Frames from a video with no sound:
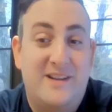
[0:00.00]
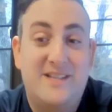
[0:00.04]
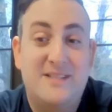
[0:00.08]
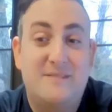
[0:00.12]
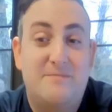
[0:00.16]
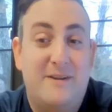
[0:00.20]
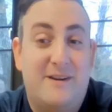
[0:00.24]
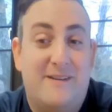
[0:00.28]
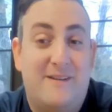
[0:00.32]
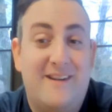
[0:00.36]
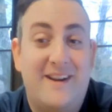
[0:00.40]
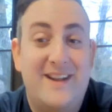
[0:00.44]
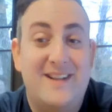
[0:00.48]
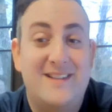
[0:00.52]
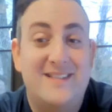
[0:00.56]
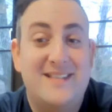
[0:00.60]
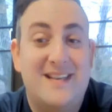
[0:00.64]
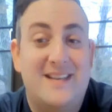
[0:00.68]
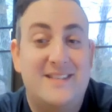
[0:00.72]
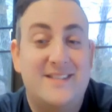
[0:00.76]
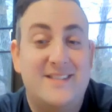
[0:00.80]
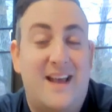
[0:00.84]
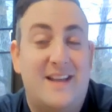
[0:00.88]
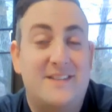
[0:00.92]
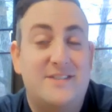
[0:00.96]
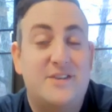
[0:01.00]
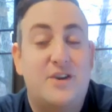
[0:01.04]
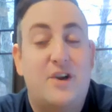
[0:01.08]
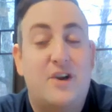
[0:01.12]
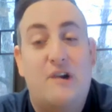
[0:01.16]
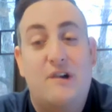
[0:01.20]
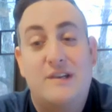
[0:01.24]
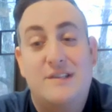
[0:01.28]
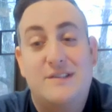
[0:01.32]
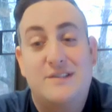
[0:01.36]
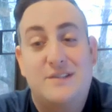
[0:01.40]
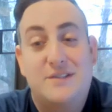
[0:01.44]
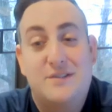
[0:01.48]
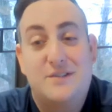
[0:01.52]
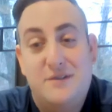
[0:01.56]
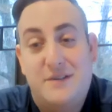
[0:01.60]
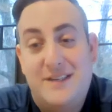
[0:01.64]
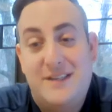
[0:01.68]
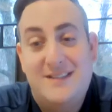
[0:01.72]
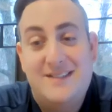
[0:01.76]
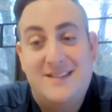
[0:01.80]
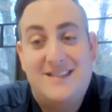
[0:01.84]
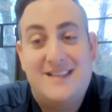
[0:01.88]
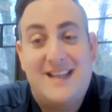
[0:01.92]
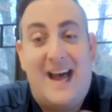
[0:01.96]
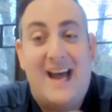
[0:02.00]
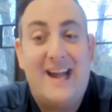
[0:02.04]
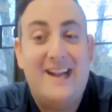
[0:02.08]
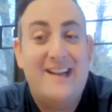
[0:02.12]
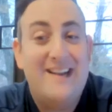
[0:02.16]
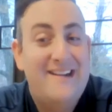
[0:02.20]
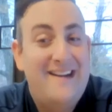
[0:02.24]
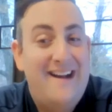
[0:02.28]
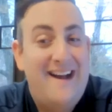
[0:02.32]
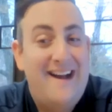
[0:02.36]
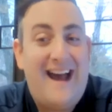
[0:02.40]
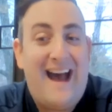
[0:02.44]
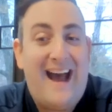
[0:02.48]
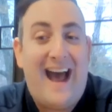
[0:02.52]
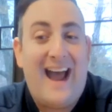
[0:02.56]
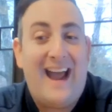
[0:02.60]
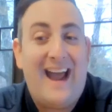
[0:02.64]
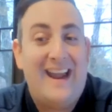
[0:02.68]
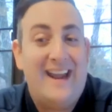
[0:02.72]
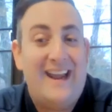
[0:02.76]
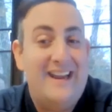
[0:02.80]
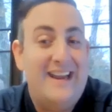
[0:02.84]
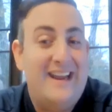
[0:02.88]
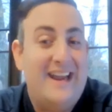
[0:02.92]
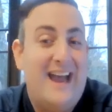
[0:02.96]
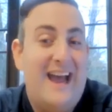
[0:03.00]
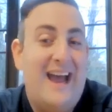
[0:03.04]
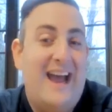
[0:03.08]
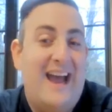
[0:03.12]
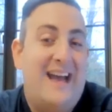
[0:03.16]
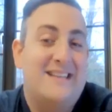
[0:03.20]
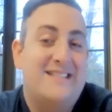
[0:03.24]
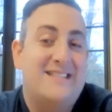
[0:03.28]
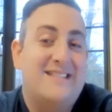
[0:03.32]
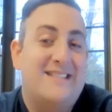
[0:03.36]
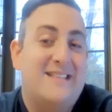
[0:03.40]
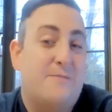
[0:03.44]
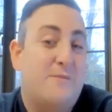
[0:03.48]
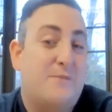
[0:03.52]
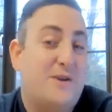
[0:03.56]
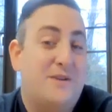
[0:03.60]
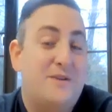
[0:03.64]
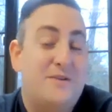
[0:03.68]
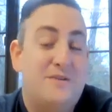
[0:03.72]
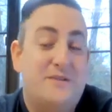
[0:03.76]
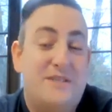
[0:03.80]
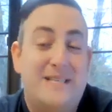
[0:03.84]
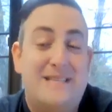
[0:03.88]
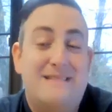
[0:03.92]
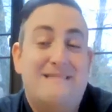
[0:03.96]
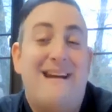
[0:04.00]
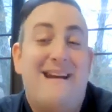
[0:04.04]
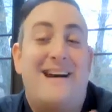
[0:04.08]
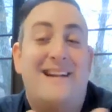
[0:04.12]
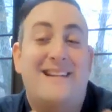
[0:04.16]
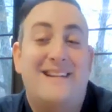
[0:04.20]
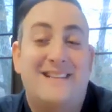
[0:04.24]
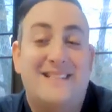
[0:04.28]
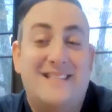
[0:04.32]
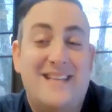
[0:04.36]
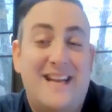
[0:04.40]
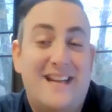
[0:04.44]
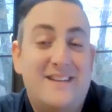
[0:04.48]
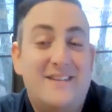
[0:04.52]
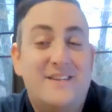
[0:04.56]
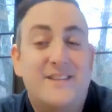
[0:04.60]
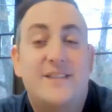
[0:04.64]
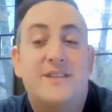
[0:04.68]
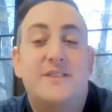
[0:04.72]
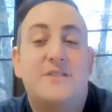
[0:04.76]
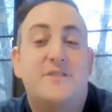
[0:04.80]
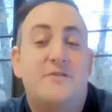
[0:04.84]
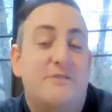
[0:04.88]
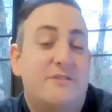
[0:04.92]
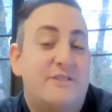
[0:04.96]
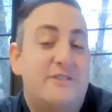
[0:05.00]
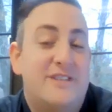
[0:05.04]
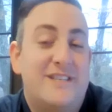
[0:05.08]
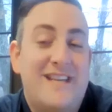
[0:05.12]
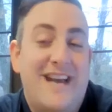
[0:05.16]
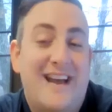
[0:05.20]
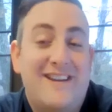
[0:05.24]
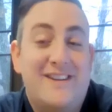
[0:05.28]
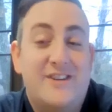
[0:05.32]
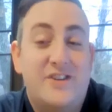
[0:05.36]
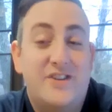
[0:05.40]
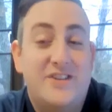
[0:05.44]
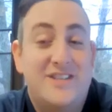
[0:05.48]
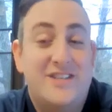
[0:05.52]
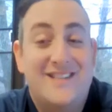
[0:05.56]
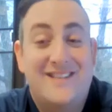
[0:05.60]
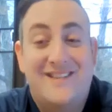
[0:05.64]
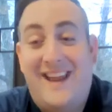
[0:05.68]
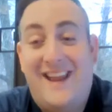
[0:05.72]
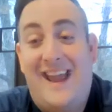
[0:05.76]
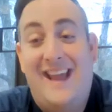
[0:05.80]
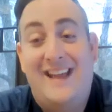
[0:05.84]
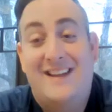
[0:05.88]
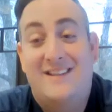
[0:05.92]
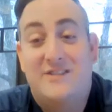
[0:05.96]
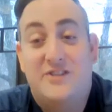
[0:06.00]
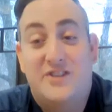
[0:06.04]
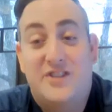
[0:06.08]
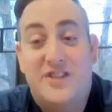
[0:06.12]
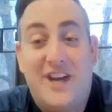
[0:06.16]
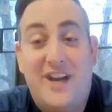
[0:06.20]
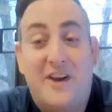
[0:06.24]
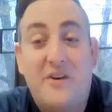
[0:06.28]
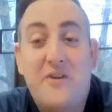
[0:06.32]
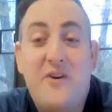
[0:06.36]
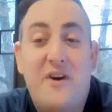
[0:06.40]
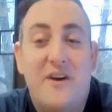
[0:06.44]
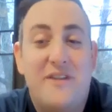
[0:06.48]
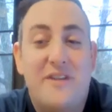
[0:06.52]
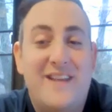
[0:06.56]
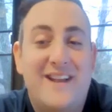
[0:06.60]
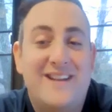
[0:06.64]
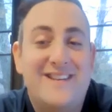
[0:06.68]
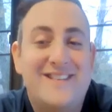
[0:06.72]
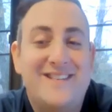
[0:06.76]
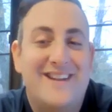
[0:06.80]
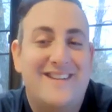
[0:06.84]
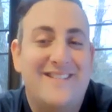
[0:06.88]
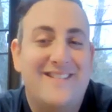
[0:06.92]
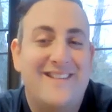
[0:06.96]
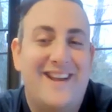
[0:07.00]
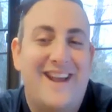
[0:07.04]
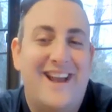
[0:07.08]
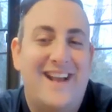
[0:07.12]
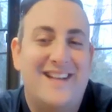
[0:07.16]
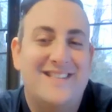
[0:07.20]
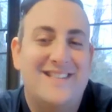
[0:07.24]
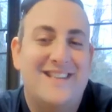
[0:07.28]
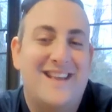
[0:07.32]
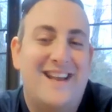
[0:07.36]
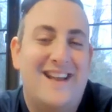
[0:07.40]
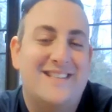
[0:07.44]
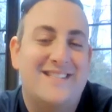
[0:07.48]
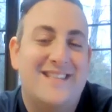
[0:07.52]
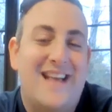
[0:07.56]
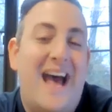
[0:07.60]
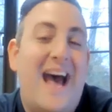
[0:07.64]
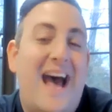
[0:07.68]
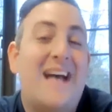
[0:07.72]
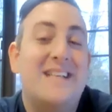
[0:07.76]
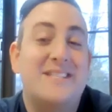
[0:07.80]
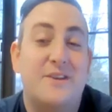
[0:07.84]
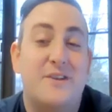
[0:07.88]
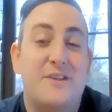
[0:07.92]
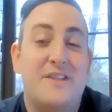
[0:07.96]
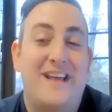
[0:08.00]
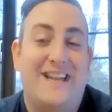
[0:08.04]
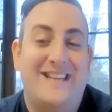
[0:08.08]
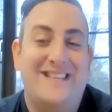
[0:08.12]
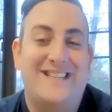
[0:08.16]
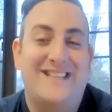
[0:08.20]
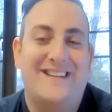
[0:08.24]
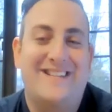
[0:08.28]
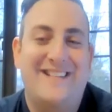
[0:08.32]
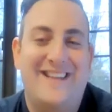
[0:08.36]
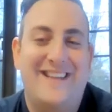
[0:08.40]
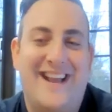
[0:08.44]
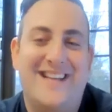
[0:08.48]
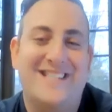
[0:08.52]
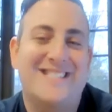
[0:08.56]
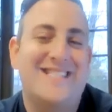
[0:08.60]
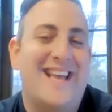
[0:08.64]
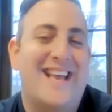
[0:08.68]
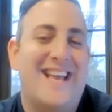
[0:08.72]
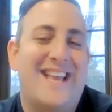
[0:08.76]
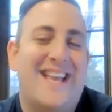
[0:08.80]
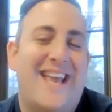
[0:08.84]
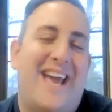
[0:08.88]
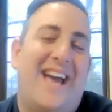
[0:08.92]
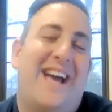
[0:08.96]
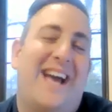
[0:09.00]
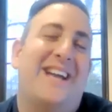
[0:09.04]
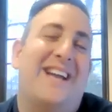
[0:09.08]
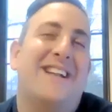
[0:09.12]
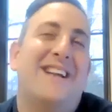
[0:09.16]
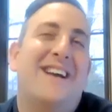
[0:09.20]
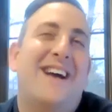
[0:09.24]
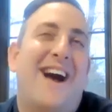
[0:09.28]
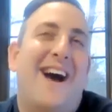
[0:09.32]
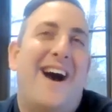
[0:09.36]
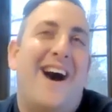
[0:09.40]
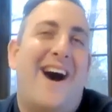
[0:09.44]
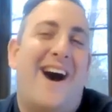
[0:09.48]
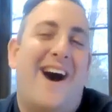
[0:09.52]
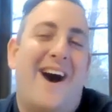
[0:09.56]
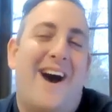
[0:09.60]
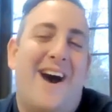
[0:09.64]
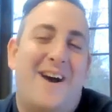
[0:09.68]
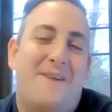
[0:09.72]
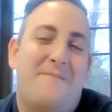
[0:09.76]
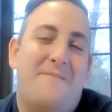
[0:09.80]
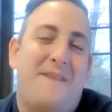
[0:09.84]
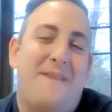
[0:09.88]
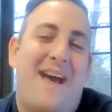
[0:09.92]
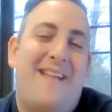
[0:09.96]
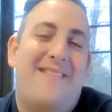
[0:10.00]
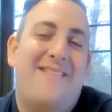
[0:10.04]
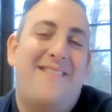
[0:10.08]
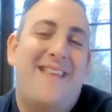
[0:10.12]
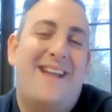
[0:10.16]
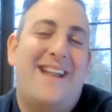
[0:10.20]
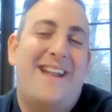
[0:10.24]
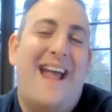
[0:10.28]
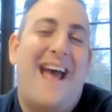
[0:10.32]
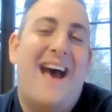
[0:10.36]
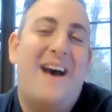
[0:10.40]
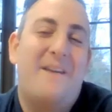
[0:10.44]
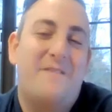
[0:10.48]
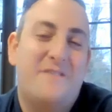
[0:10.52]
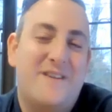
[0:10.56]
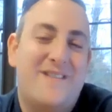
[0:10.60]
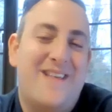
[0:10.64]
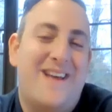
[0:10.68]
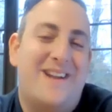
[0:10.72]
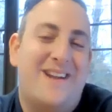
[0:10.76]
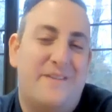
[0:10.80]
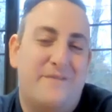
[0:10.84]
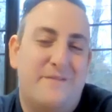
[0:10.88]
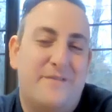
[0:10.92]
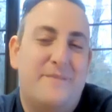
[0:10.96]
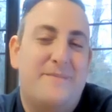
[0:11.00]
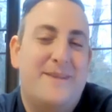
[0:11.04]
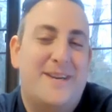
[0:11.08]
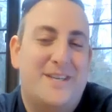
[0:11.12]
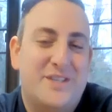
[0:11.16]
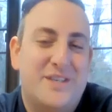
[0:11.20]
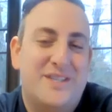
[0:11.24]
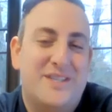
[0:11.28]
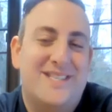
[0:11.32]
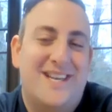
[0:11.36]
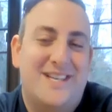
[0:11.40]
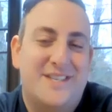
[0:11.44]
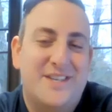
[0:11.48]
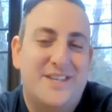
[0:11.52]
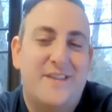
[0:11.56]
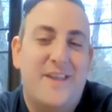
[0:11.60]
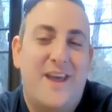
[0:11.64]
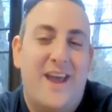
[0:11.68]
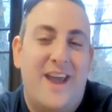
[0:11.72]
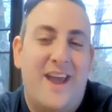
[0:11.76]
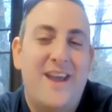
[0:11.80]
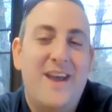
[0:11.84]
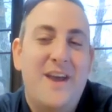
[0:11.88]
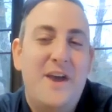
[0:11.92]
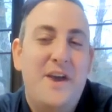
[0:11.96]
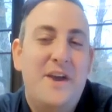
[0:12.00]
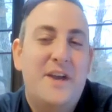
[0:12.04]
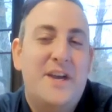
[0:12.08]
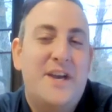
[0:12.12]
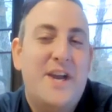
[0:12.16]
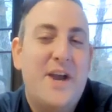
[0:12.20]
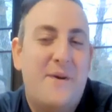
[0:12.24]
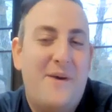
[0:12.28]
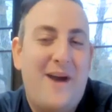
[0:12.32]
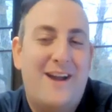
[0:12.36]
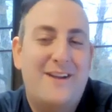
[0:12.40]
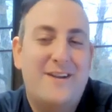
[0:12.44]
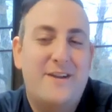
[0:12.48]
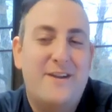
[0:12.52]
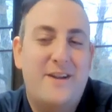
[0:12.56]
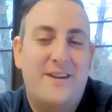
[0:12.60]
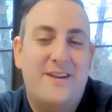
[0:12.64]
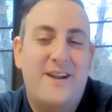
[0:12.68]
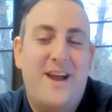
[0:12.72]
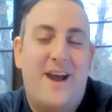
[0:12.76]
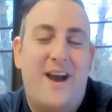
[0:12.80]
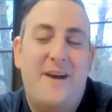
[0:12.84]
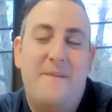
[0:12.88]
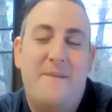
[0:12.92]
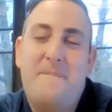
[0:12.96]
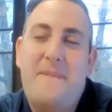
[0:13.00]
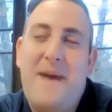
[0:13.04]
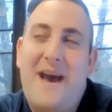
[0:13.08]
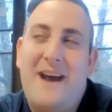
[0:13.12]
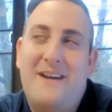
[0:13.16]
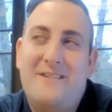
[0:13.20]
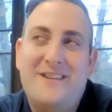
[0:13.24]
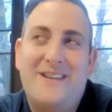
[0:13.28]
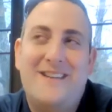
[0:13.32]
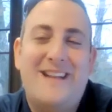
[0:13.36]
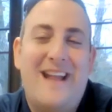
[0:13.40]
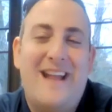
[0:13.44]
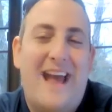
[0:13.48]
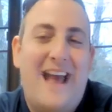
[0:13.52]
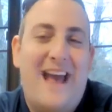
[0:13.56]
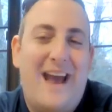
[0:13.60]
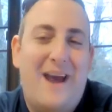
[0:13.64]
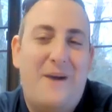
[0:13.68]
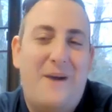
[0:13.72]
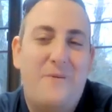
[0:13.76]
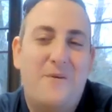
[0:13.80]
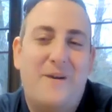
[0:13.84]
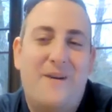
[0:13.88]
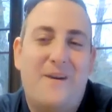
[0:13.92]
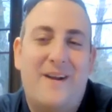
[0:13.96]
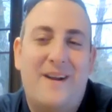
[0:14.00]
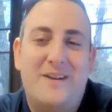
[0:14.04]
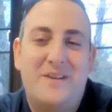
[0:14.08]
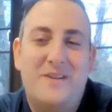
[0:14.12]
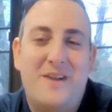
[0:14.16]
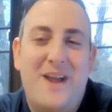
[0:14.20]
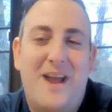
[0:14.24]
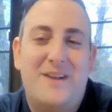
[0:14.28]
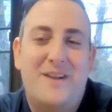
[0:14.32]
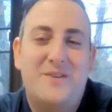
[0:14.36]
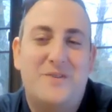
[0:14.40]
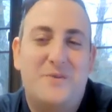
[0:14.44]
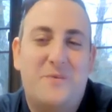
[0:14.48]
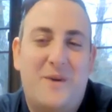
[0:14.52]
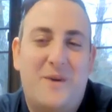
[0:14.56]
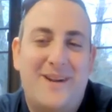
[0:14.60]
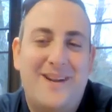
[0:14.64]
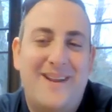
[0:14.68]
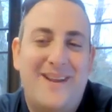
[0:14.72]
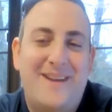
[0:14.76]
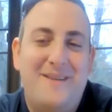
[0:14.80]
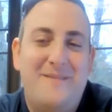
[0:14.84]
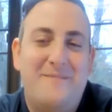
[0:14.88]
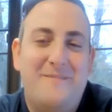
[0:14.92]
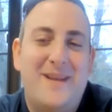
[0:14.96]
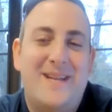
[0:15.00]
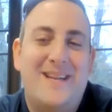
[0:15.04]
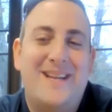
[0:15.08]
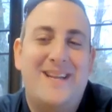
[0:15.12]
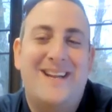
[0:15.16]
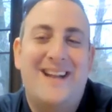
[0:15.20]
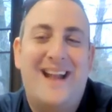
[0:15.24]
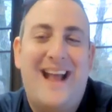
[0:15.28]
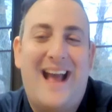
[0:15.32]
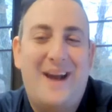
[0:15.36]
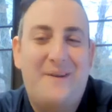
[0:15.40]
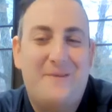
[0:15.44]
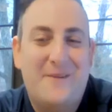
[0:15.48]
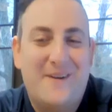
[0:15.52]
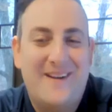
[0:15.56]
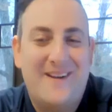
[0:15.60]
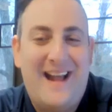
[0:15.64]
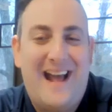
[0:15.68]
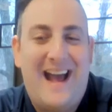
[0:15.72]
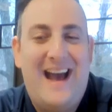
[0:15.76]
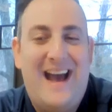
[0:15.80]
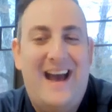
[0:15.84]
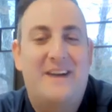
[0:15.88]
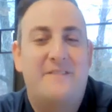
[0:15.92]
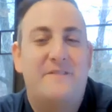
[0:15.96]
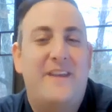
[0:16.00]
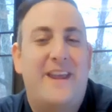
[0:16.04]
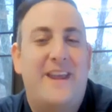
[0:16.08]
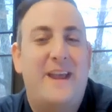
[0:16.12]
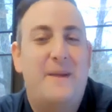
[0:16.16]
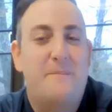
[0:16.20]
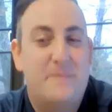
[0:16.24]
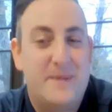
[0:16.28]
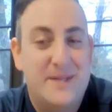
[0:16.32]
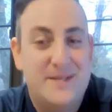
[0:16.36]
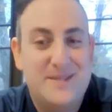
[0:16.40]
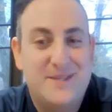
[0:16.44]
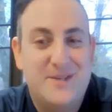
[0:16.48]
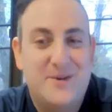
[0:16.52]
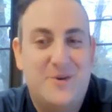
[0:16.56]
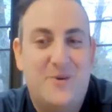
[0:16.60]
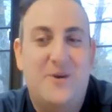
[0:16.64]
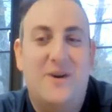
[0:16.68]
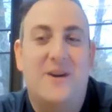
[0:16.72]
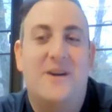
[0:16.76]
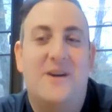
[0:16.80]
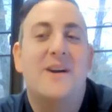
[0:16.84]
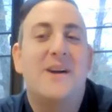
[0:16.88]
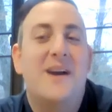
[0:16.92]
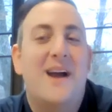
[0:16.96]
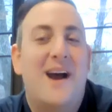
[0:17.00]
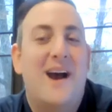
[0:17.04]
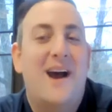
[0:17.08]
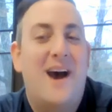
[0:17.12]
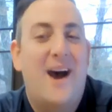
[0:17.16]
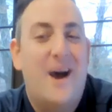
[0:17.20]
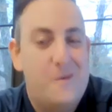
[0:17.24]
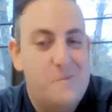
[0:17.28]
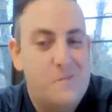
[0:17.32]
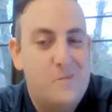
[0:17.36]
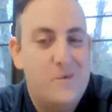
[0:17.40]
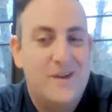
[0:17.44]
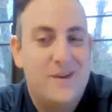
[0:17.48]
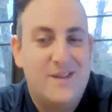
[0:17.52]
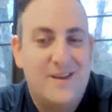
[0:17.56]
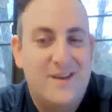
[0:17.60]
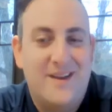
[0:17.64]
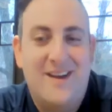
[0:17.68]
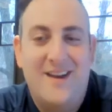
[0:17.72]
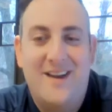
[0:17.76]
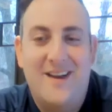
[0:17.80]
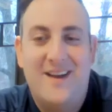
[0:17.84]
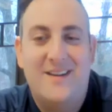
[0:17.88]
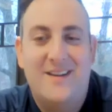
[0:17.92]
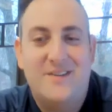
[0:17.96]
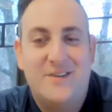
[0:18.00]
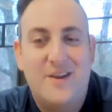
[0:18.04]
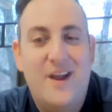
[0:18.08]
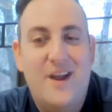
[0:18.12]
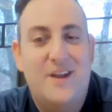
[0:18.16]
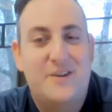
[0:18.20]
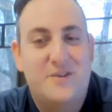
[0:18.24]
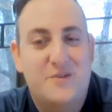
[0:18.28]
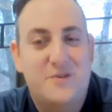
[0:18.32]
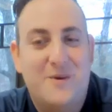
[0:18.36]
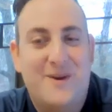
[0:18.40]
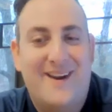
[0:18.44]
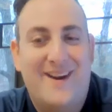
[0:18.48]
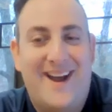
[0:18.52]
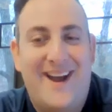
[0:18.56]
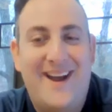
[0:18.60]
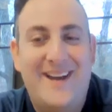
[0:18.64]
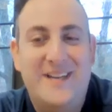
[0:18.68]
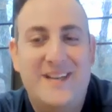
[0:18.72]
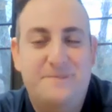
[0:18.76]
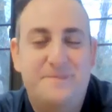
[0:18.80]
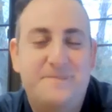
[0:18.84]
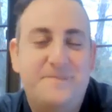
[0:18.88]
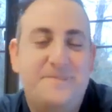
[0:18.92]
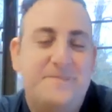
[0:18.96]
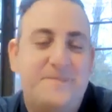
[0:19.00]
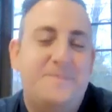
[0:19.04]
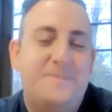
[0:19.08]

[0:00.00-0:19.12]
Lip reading: experience as current students that I, as someone who did not attend Georgia Tech, just can't share authentically as authentically as they can. And then after that information session, they go out on about an hour and 20-minute, hour and a half campus tour with a tour guide.